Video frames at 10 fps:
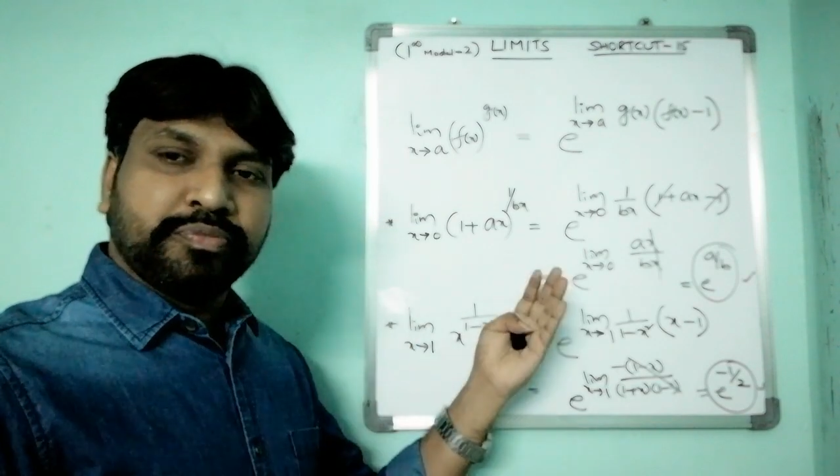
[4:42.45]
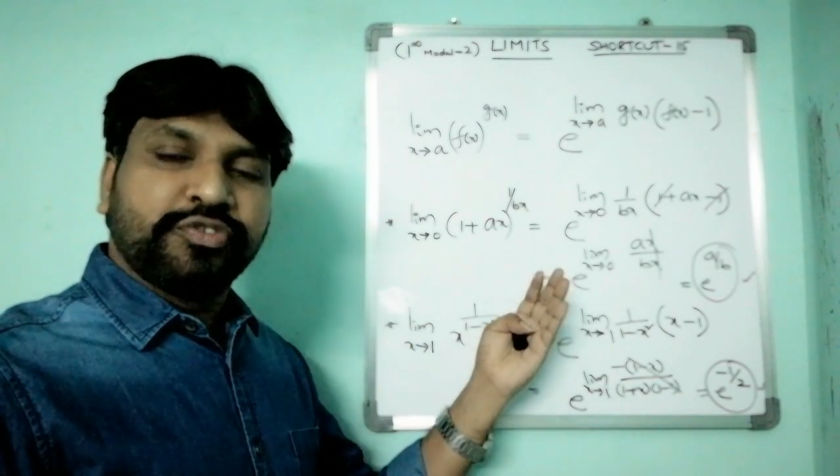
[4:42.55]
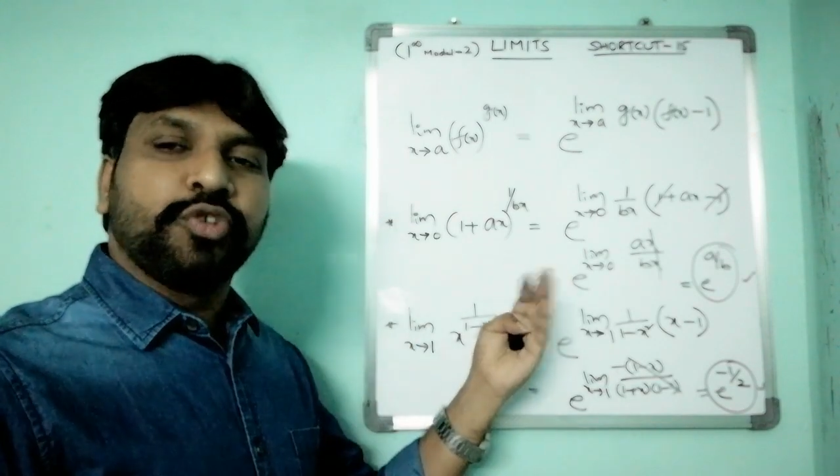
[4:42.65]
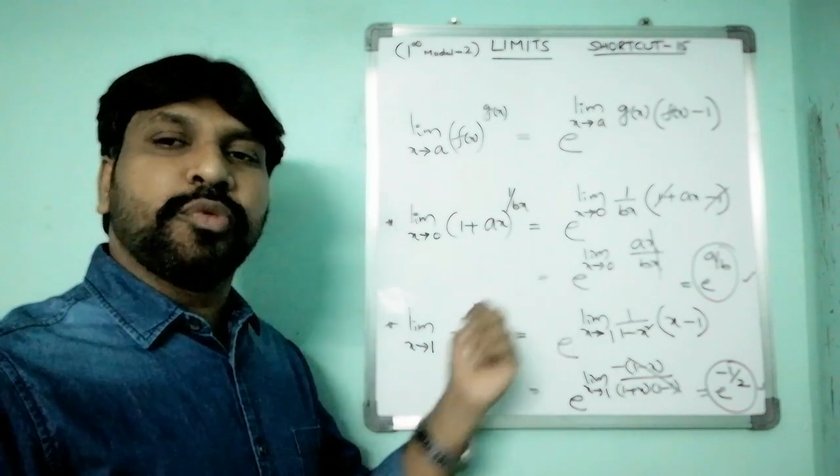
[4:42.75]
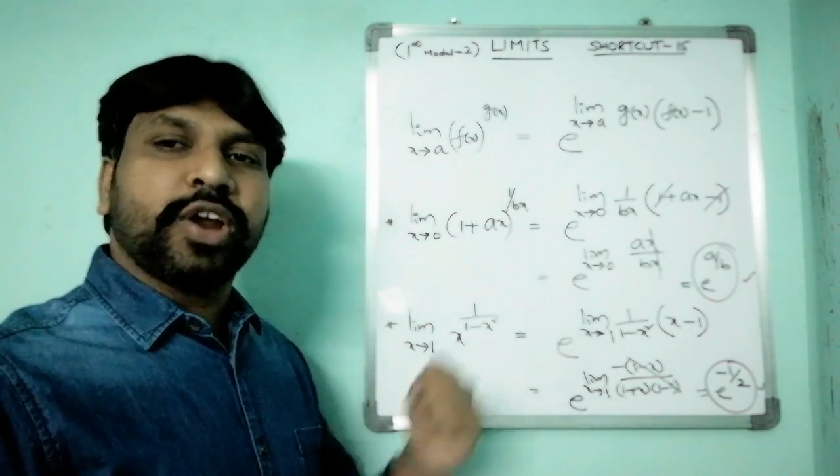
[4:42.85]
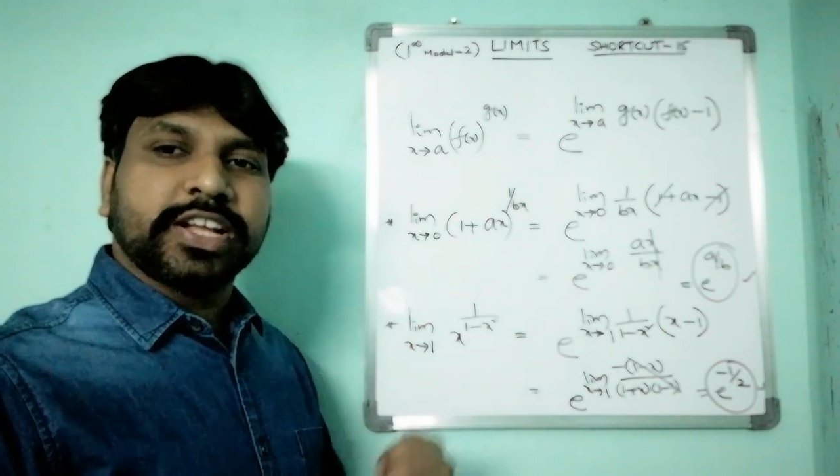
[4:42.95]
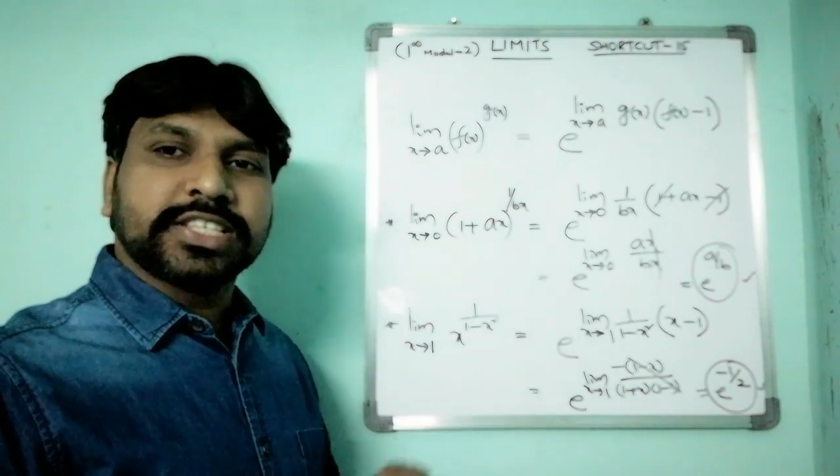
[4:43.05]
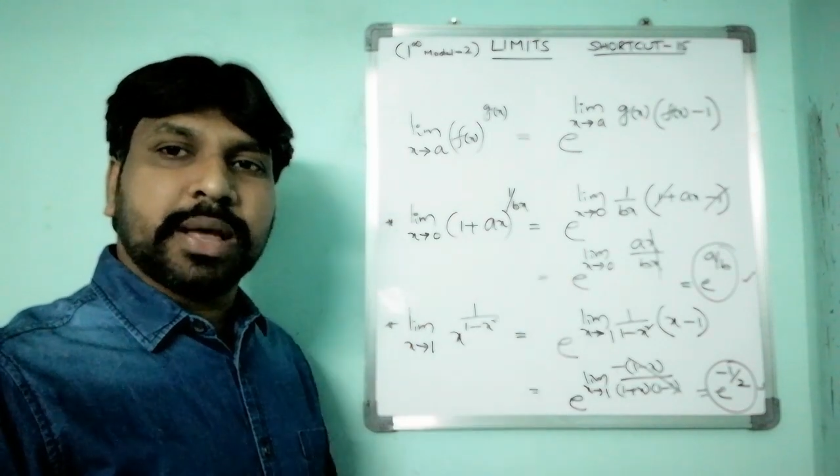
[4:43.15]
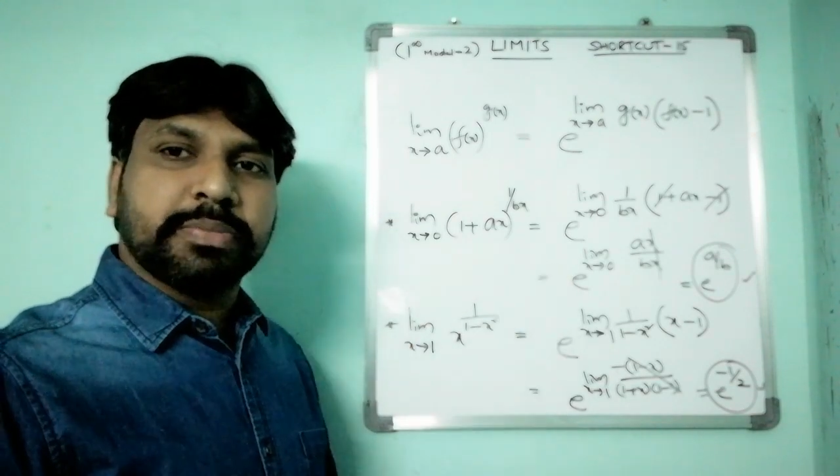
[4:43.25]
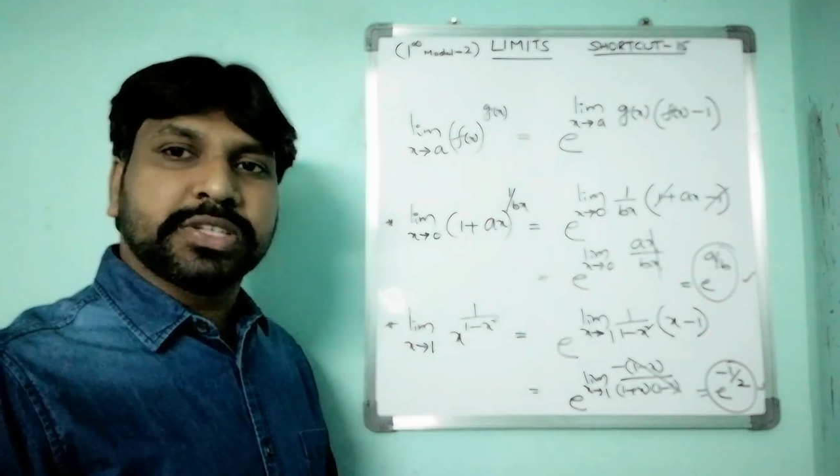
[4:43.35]
few more
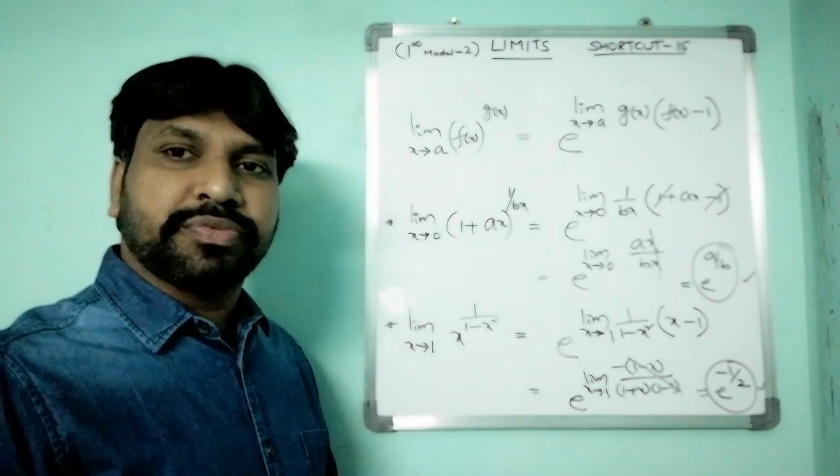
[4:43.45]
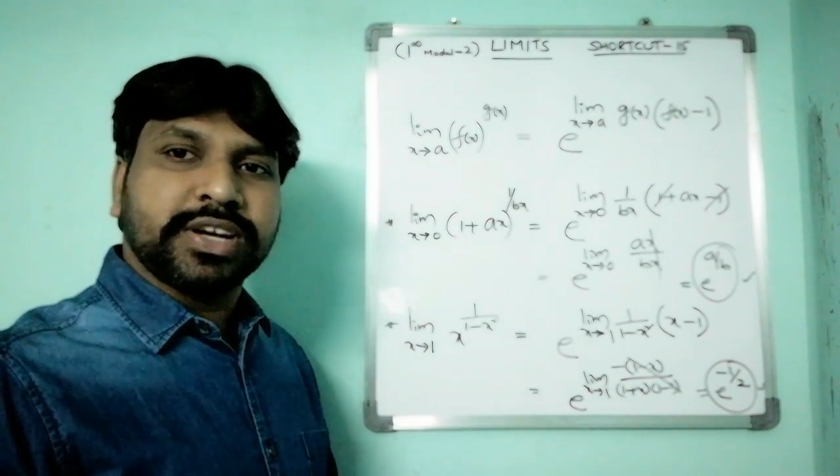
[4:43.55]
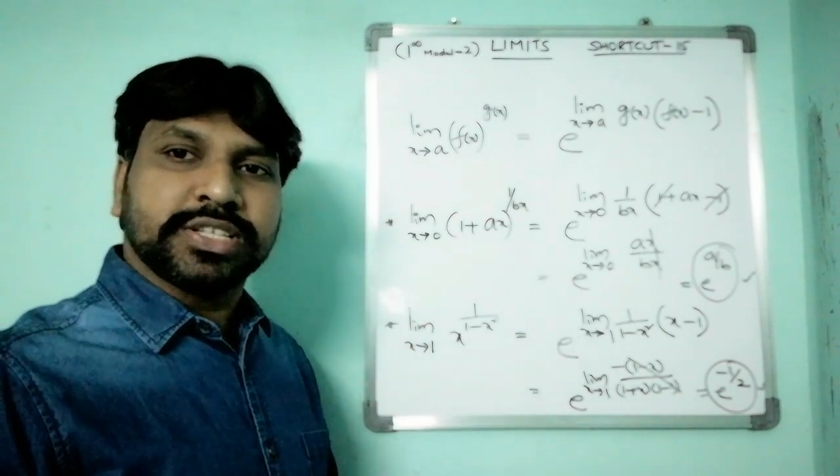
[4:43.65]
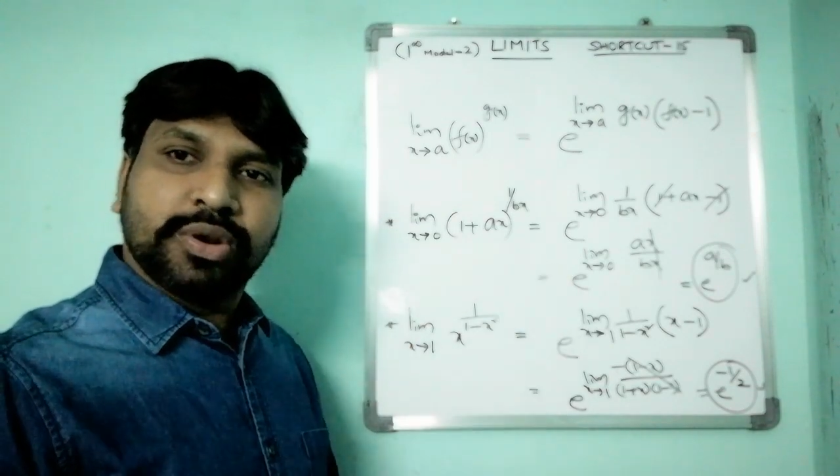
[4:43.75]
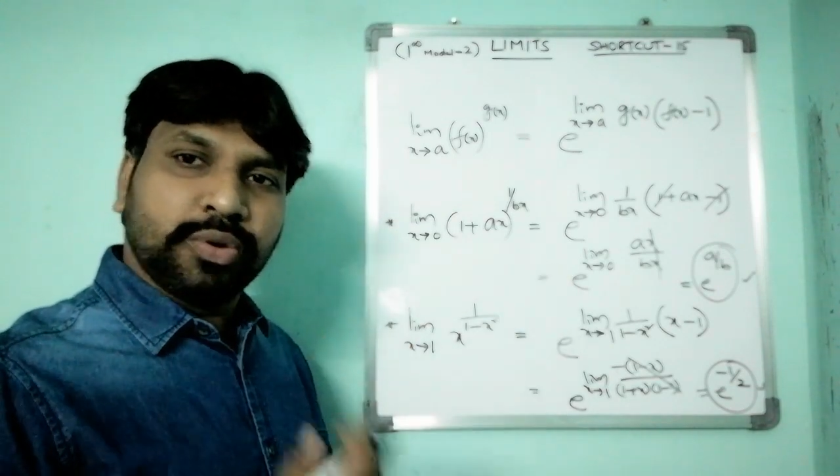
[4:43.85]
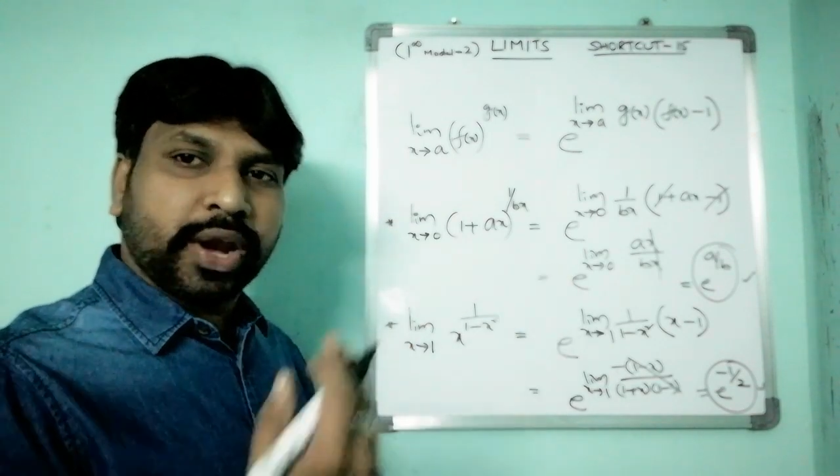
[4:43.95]
examples, friends.